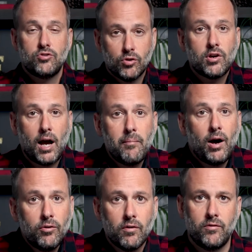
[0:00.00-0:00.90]
to come
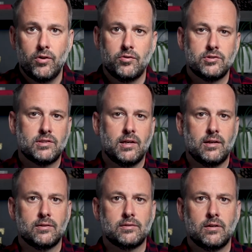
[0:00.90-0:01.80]
out of those
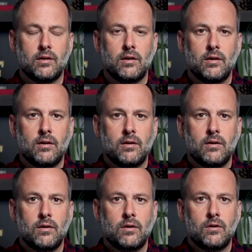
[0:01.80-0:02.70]
things?
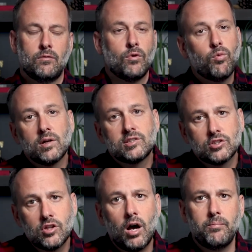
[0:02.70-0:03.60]
Well, what's
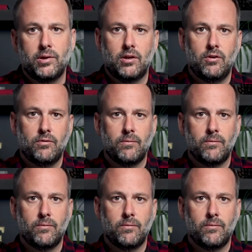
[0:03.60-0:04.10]
stopping you?